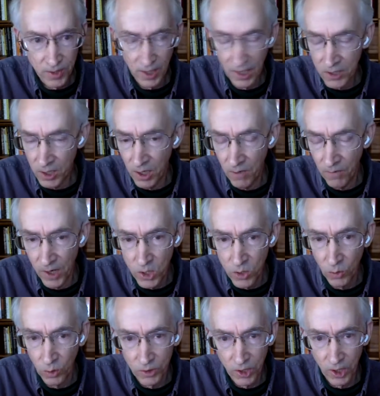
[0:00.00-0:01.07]
unless
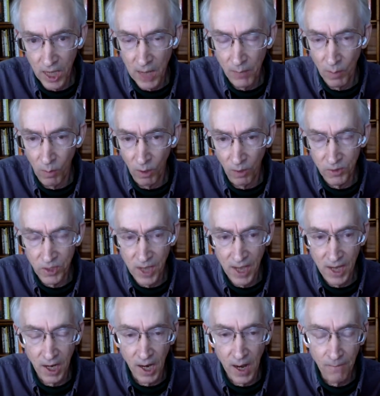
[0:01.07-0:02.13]
individuals are capable of
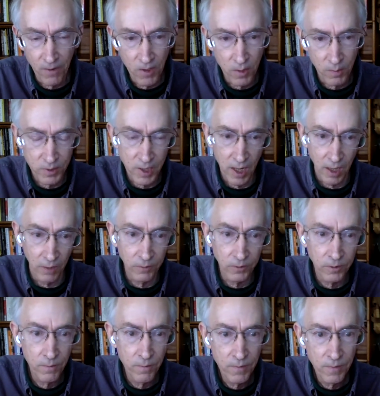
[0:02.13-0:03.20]
standing up for themselves,
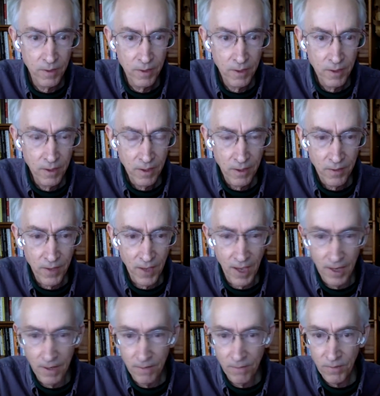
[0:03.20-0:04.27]

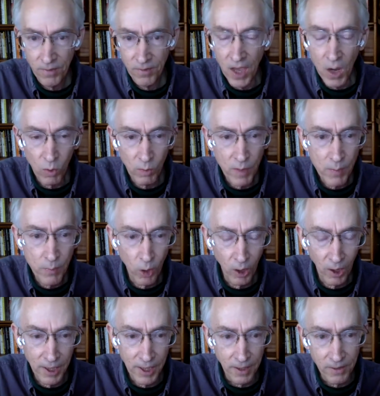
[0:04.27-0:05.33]
then they will be
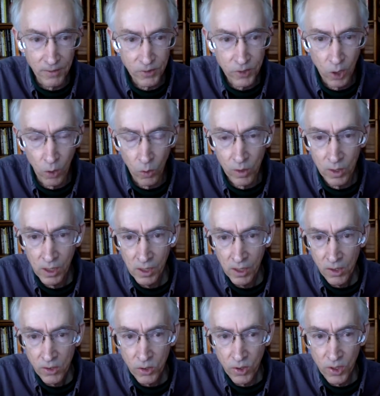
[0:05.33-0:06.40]
bullied. so,
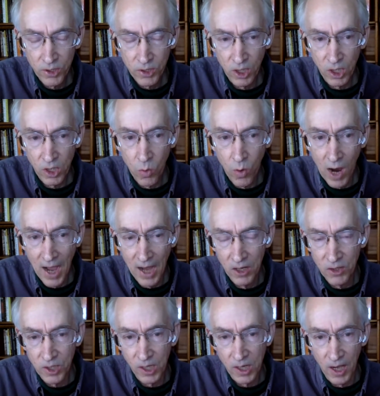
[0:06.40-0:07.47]
so this
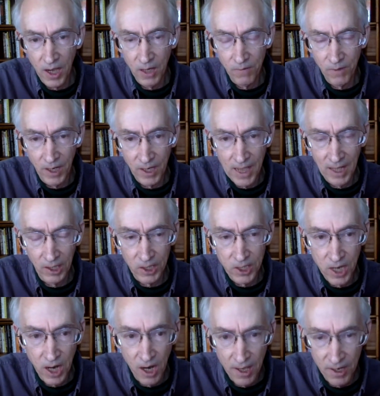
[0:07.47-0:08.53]
requires a kind of an
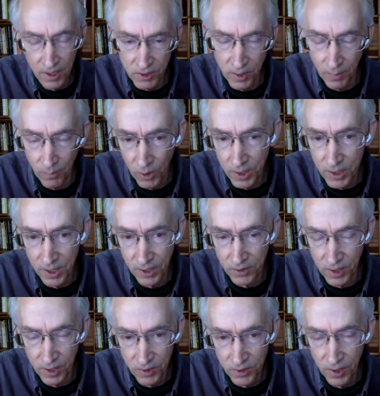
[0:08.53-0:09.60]
egalitarianism which
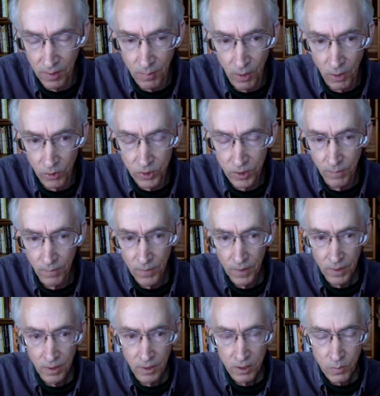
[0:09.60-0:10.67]
exists in most
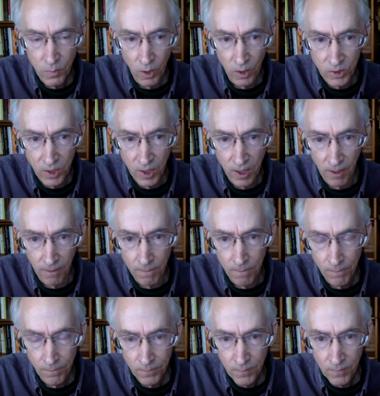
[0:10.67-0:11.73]
small scale
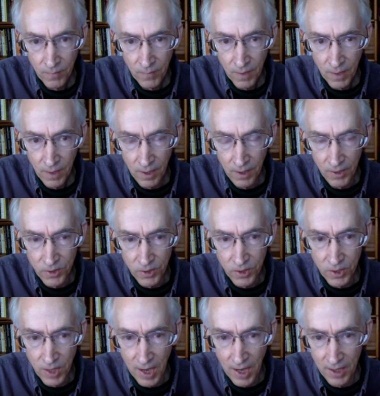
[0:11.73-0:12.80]
uh,
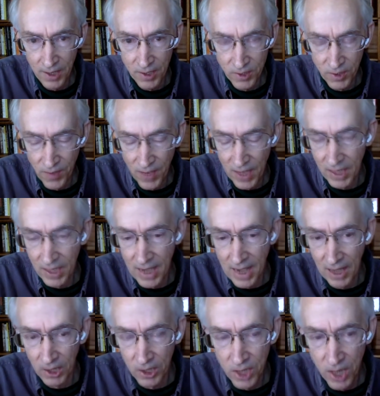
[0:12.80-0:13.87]
societies. And that
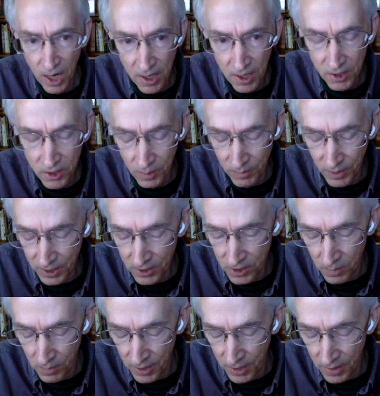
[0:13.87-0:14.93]
egalitarianism needs
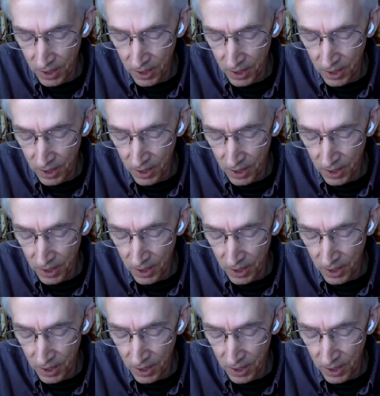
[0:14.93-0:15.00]
to be